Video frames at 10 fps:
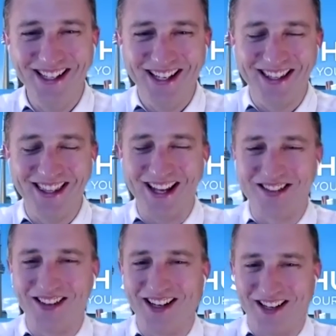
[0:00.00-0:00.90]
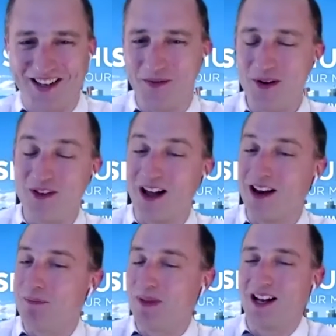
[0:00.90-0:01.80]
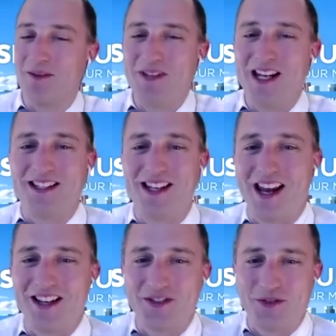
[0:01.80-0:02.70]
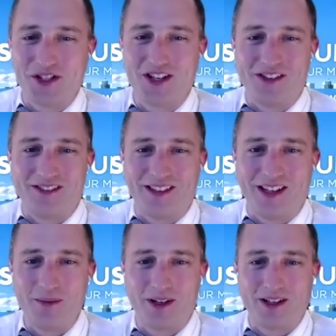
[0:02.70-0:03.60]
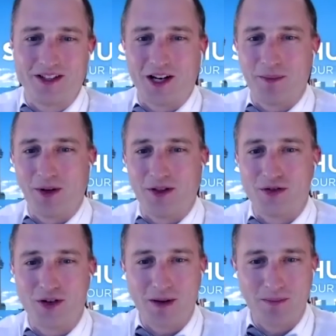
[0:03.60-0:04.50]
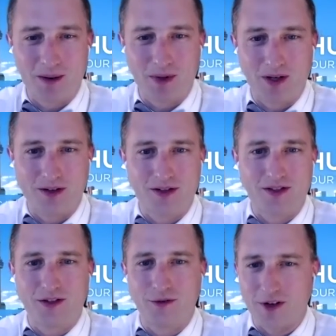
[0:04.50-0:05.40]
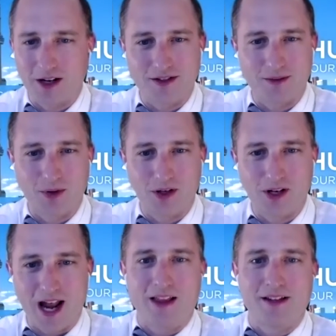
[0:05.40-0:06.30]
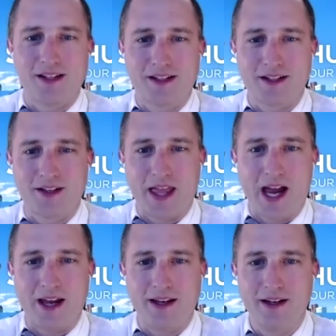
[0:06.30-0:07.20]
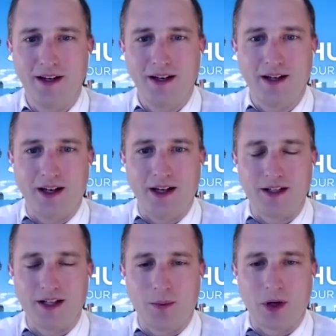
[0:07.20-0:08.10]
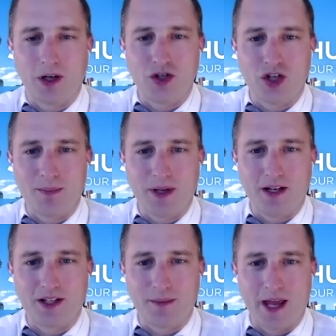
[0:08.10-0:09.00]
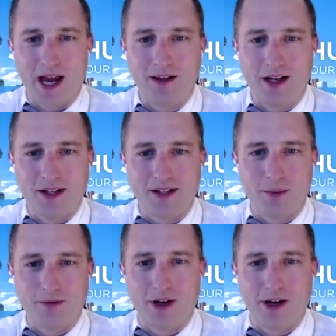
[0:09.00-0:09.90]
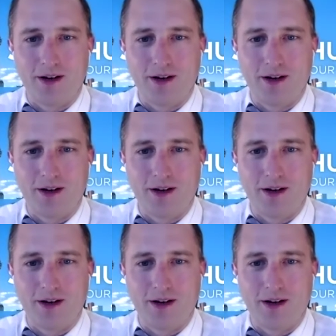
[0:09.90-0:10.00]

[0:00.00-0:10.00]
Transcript: That's right. And we've got a big update today as a result, right? We're going to talk about the Trev numbers. You've got some good analysis on that. And we're going to jump into some of the headlines that we've got.